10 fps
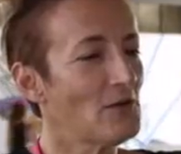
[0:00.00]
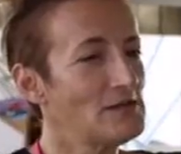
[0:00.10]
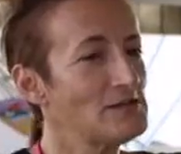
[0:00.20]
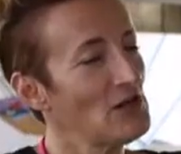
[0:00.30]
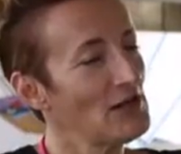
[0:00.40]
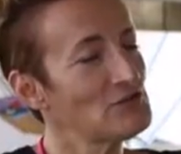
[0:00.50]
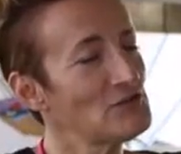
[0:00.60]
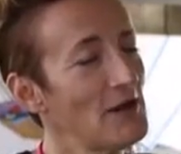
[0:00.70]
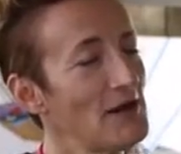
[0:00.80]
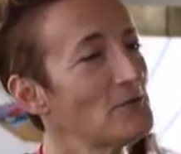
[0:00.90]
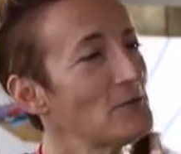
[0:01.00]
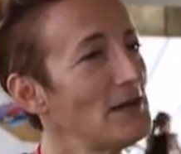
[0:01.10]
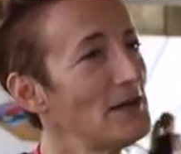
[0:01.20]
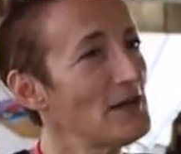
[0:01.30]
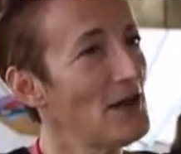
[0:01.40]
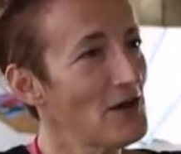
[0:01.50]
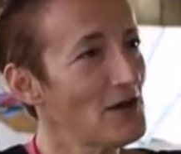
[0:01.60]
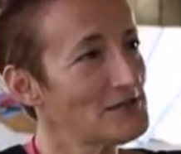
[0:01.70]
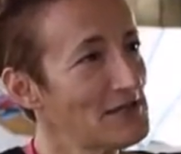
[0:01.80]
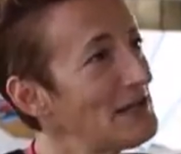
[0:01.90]
it's changed the way that we
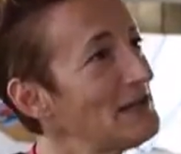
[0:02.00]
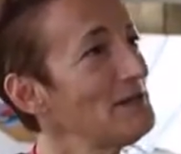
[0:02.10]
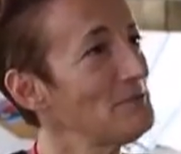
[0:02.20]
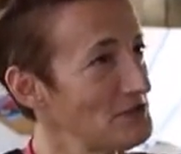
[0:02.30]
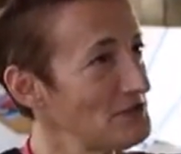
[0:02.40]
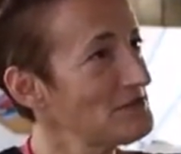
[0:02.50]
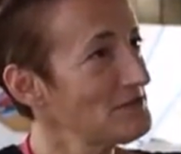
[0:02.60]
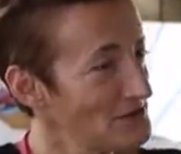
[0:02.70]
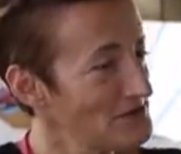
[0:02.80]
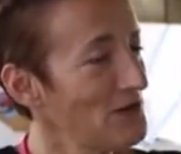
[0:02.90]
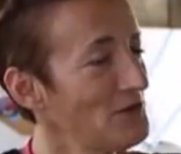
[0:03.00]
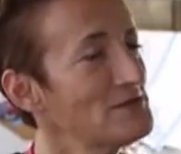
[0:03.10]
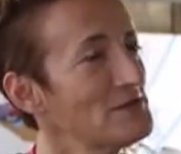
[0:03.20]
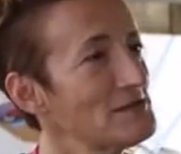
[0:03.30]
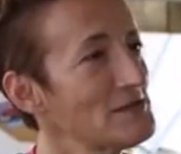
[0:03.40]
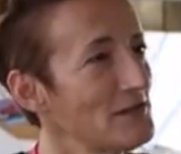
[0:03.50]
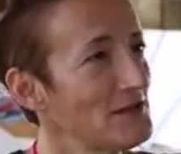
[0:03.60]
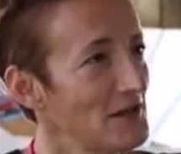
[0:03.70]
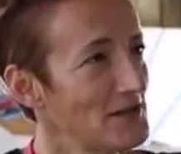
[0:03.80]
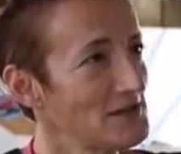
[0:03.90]
take in images ourselves as
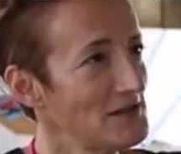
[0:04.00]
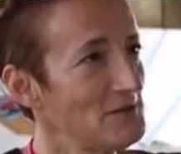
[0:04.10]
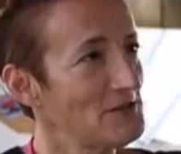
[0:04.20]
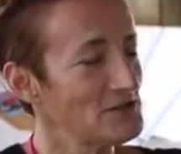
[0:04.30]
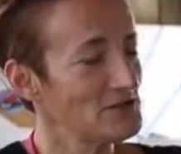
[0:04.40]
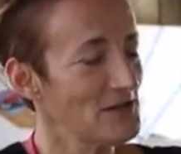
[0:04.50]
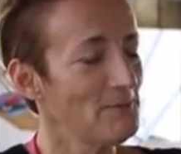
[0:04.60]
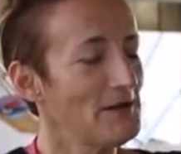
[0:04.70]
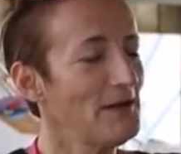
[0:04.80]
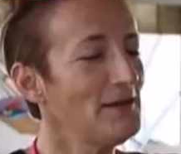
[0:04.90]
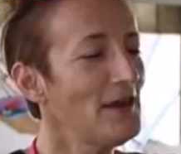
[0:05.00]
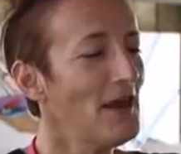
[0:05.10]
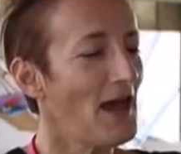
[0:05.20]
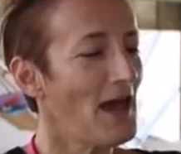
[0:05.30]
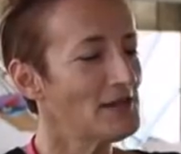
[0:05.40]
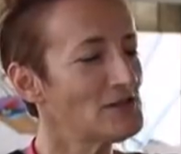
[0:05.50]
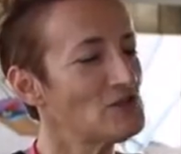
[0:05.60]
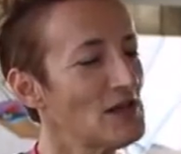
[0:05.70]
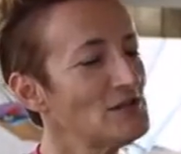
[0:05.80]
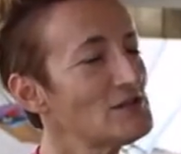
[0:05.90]
an image company, and it's
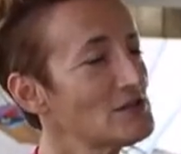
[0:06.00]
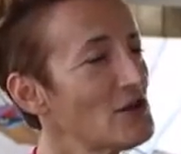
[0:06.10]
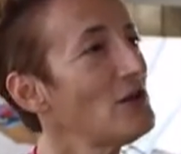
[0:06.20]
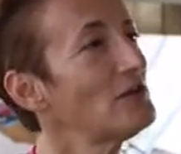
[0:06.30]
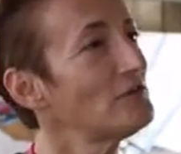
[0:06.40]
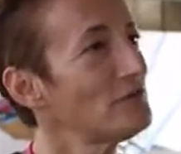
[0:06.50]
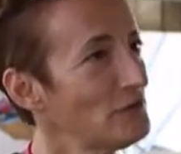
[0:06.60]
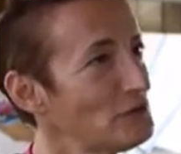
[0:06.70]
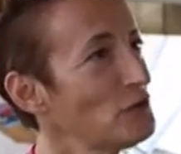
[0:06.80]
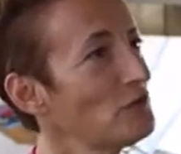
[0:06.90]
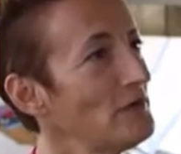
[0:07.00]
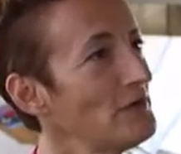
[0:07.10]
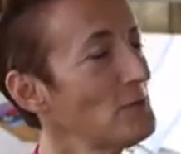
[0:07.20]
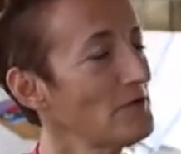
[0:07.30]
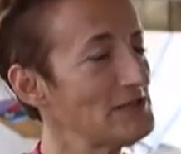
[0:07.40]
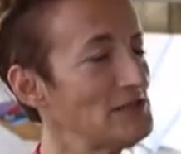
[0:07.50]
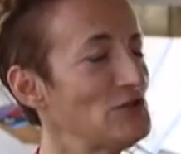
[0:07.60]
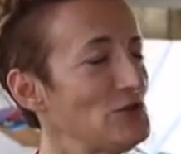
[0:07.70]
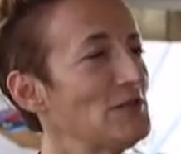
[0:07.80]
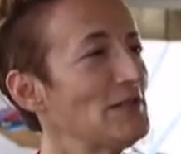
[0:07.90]
changed the style of photography that we're actually
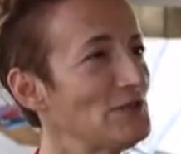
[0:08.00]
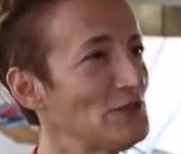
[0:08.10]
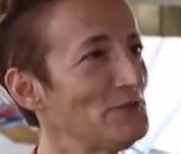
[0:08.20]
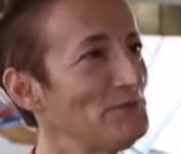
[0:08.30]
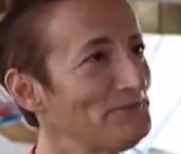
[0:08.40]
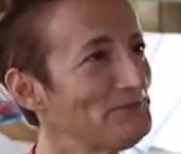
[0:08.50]
shooting too.